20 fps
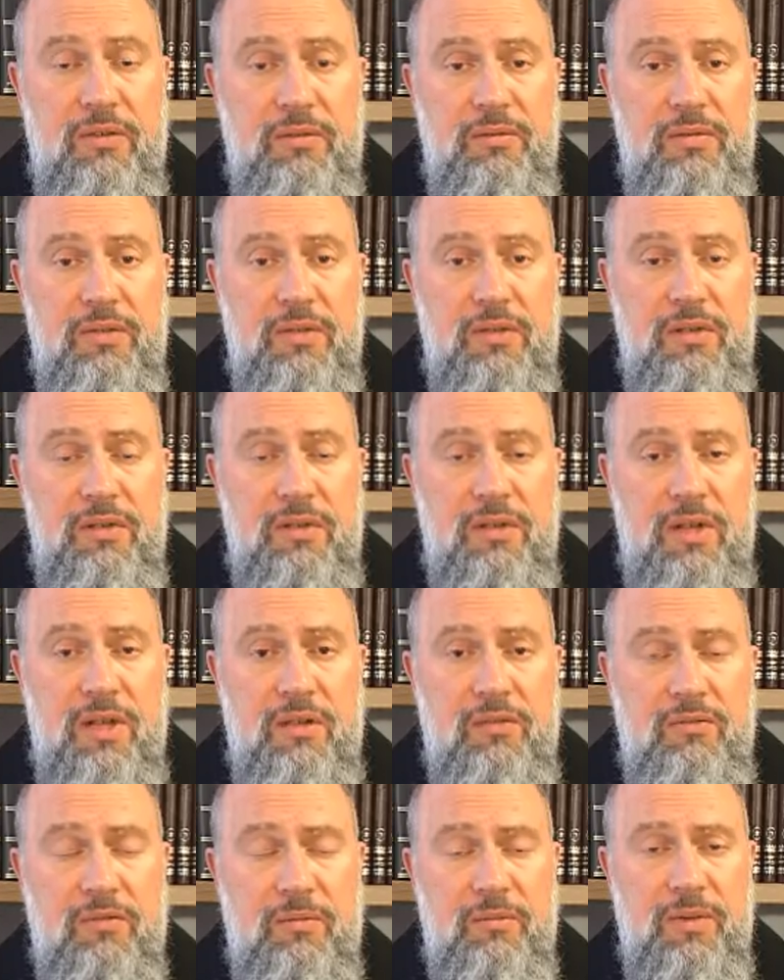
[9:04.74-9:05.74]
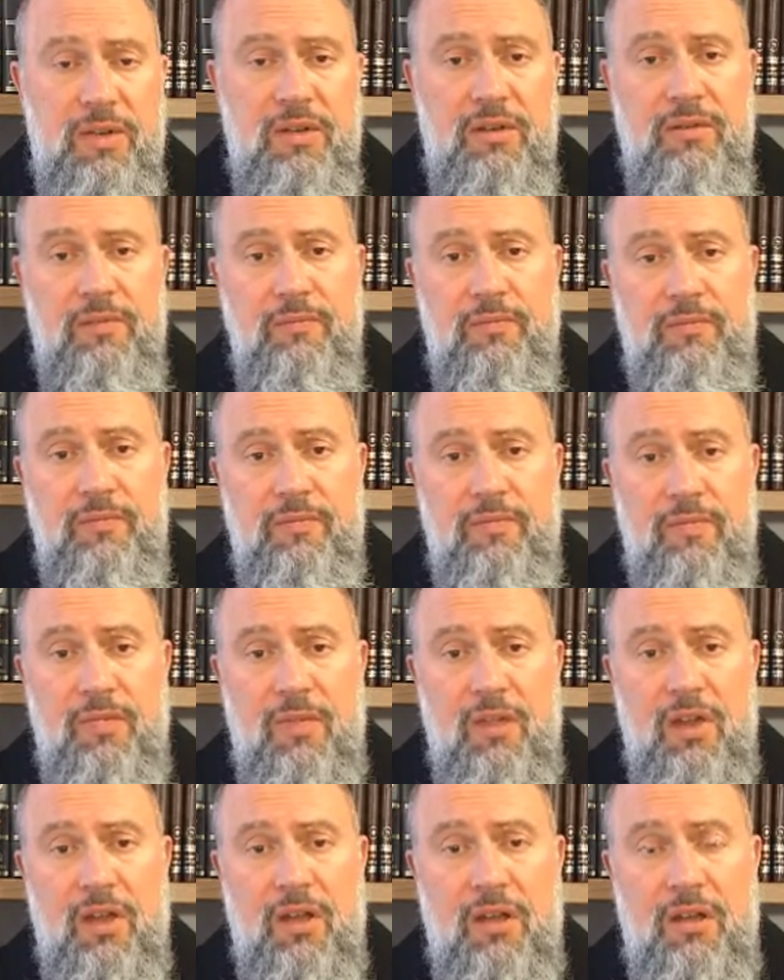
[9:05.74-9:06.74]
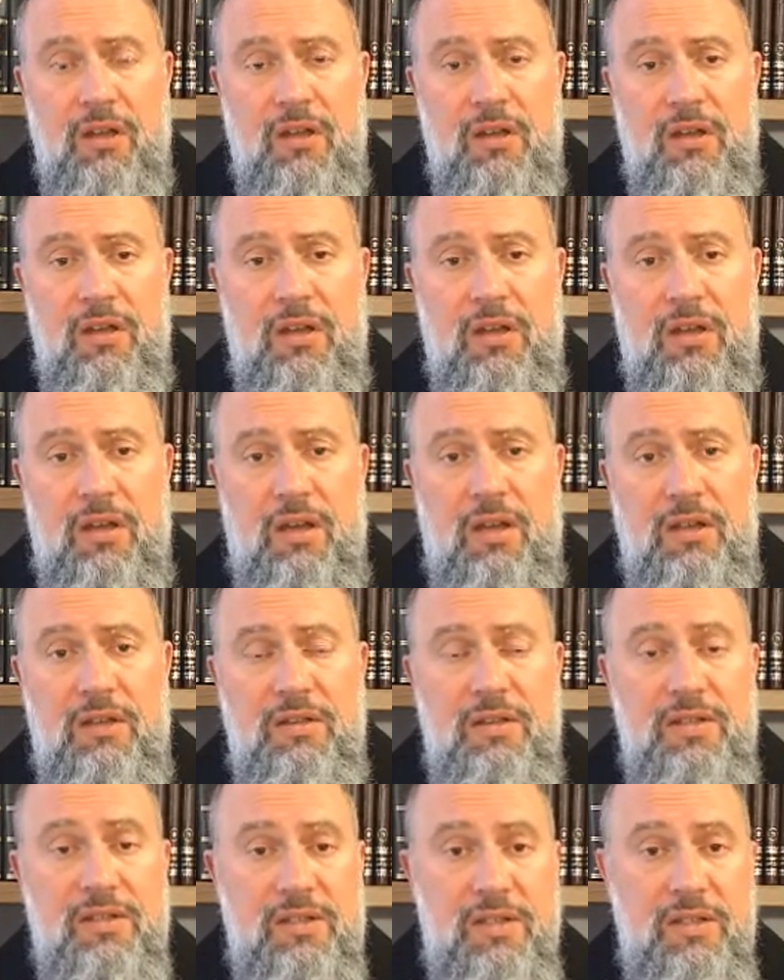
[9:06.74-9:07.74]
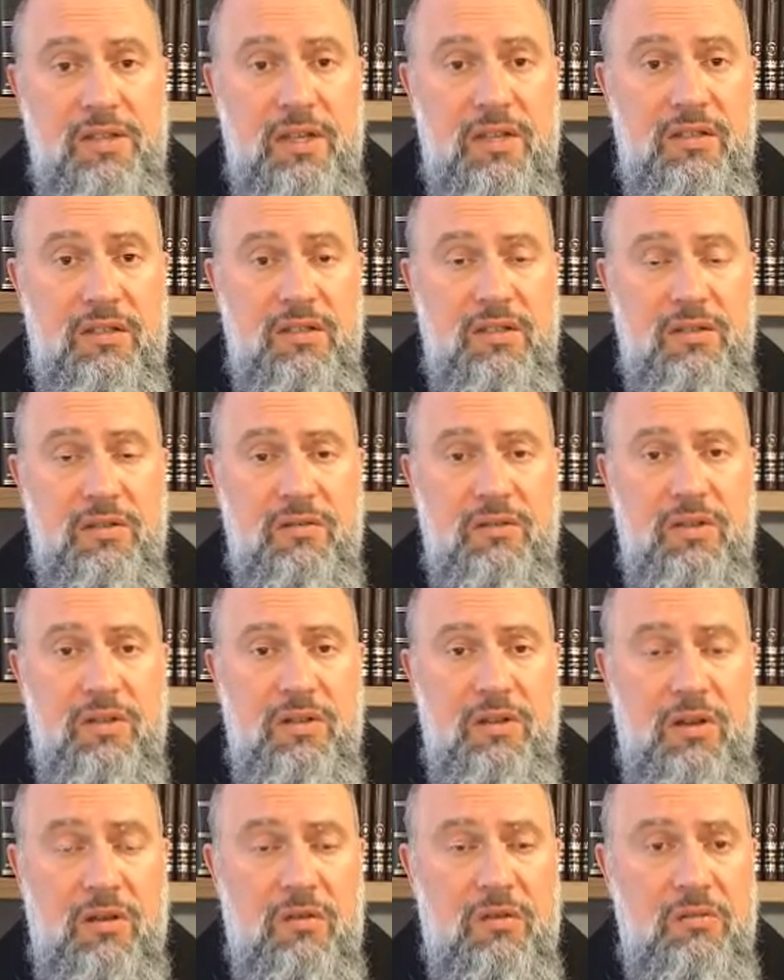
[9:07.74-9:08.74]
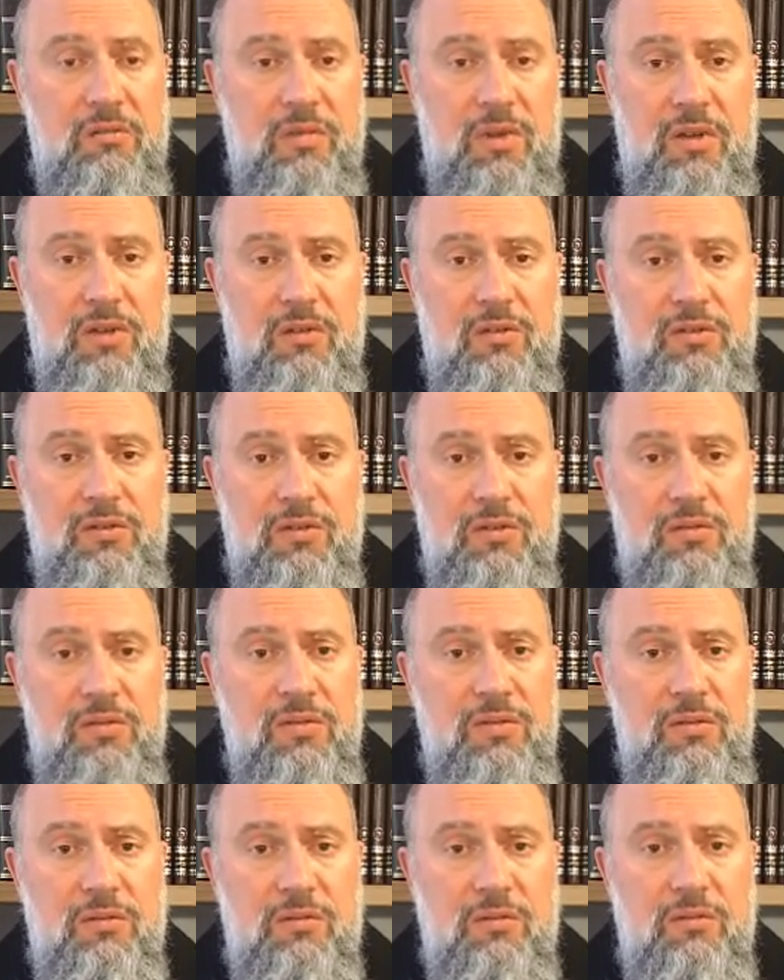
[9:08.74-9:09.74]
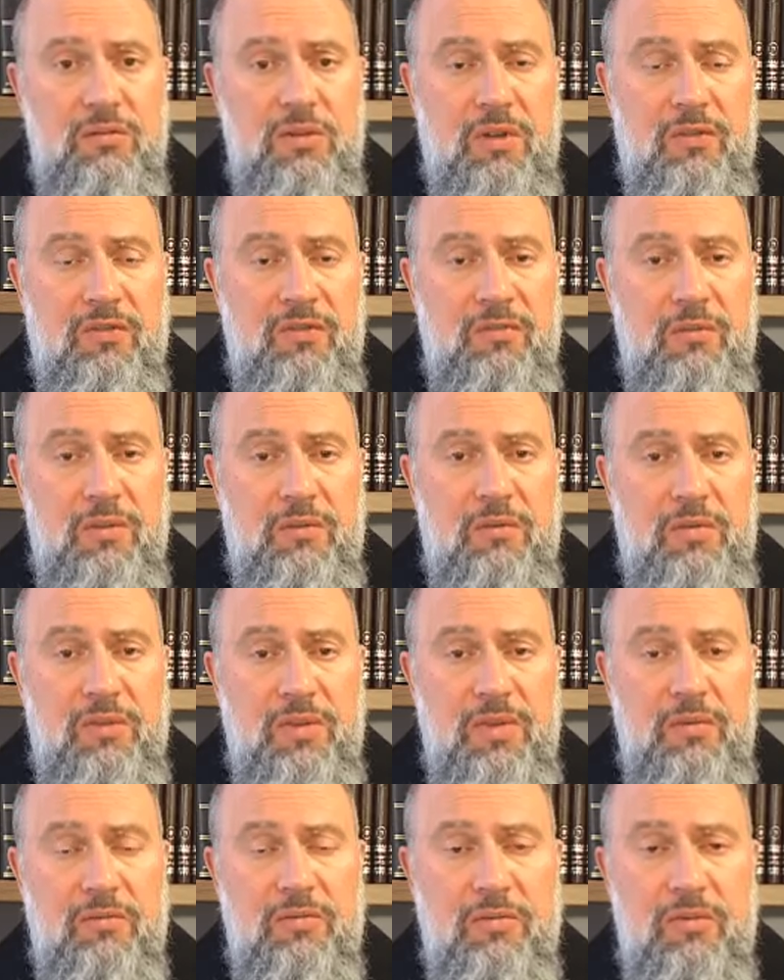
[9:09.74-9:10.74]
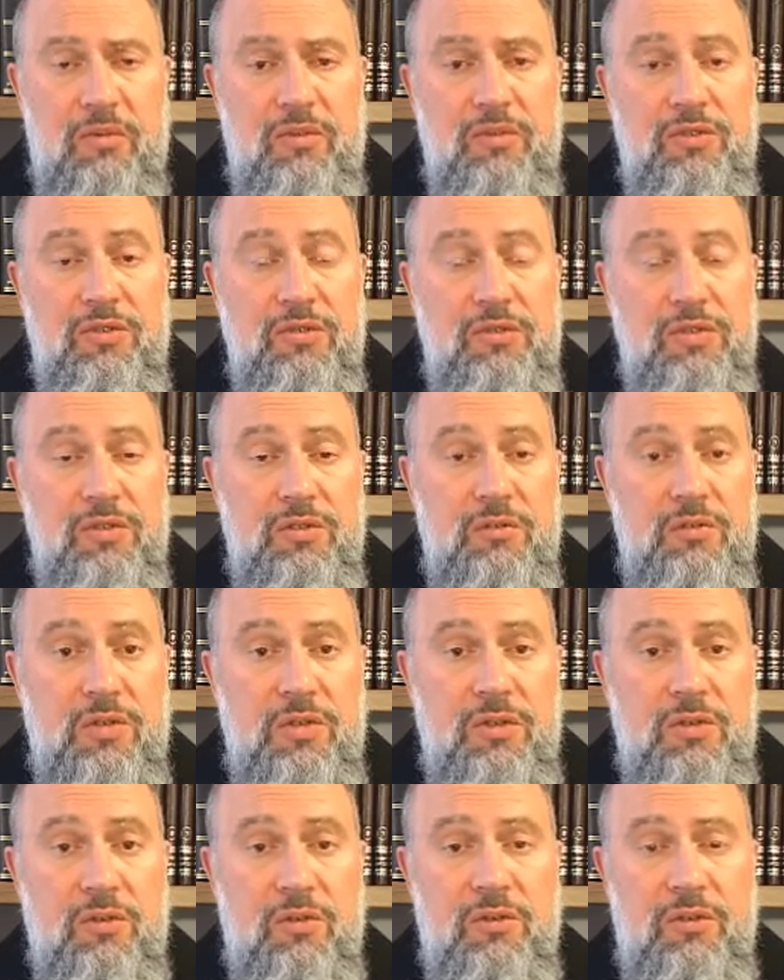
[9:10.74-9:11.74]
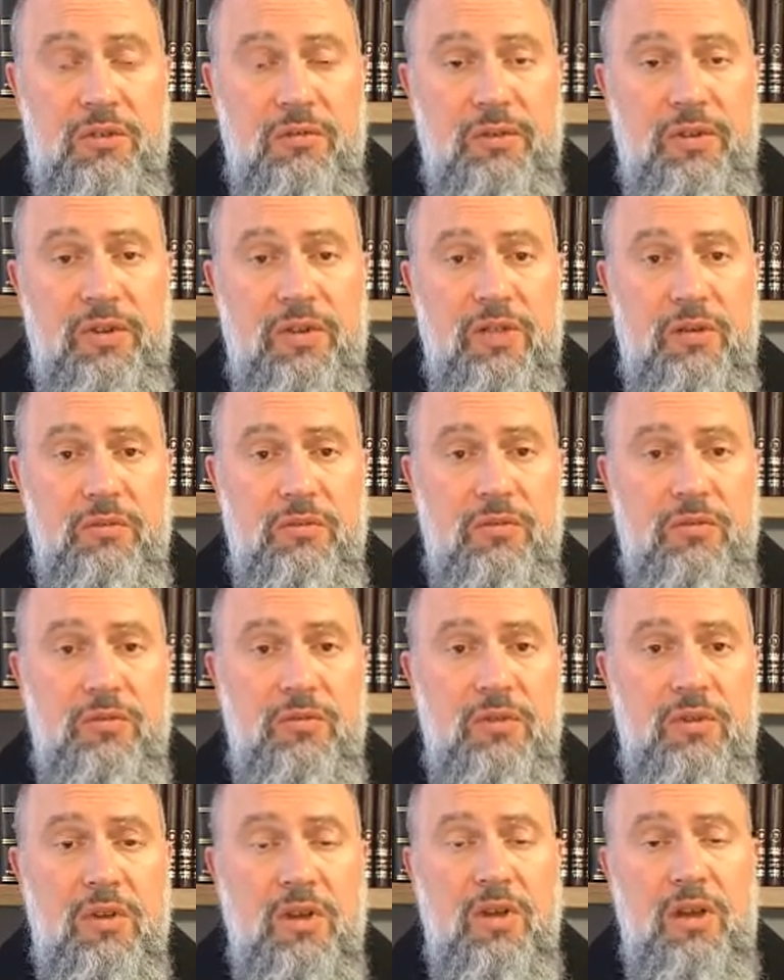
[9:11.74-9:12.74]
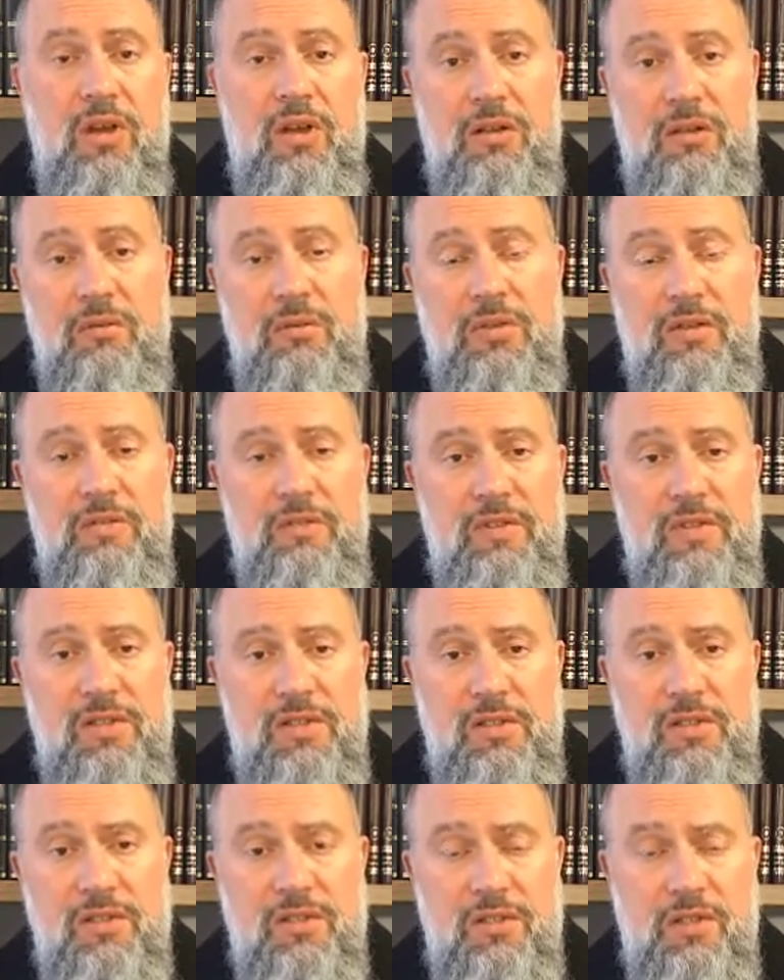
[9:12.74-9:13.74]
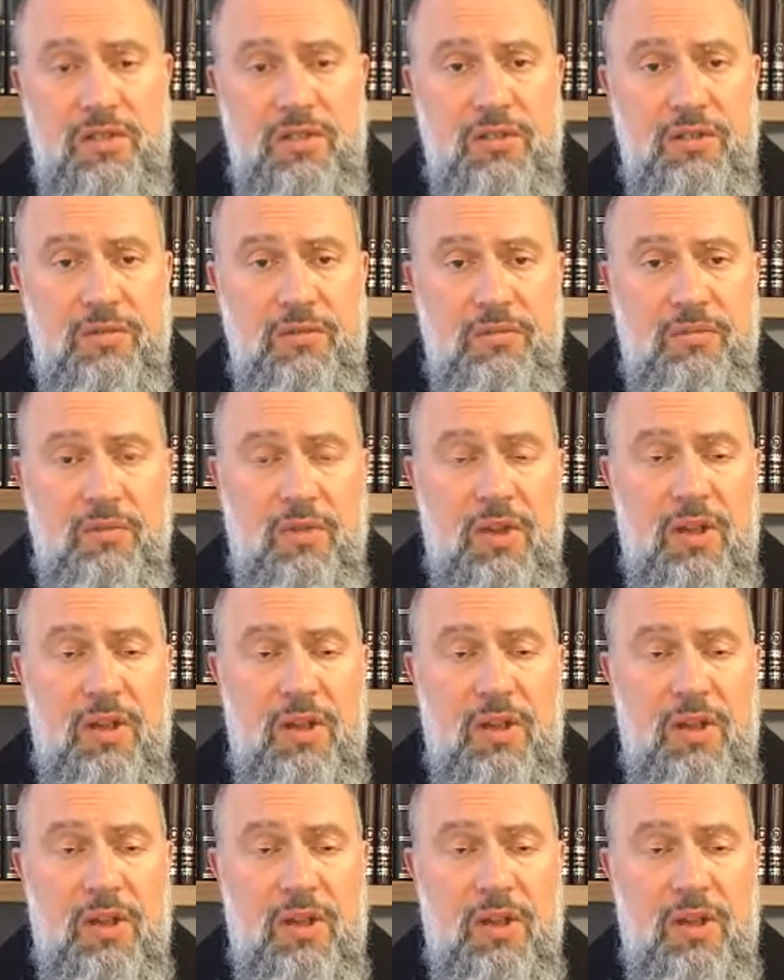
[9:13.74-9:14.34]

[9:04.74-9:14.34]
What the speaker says: Roman alphabet. And this is understood and known by all Jews who are familiar with Hebrew. All Jews who are taught to read Hebrew are aware of this distinction.